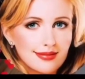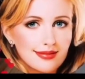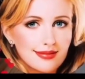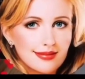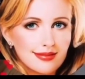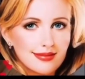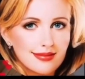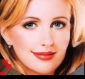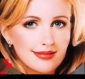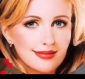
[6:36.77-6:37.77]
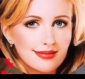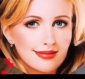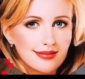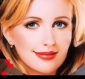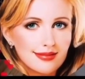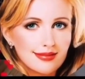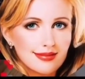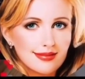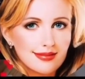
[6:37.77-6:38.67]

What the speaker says: Nobody speaks.